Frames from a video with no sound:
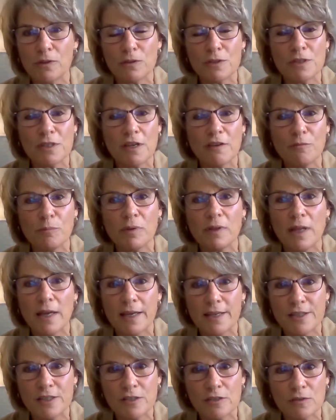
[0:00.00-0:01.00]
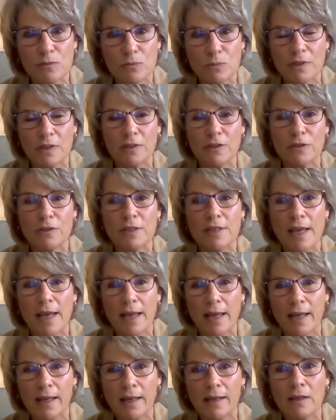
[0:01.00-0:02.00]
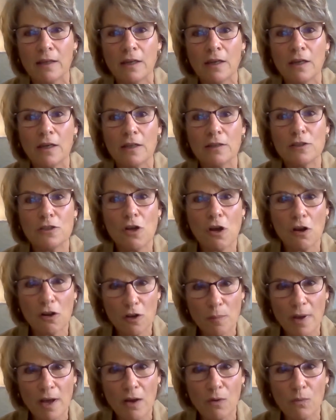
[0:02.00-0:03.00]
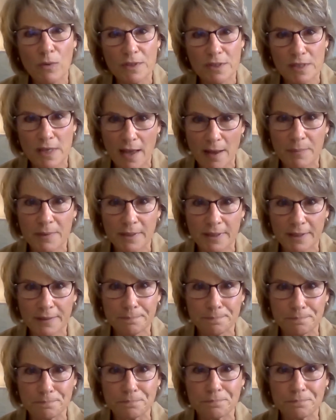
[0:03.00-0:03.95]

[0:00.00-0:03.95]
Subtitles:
or safe place within their day to talk about what's happening.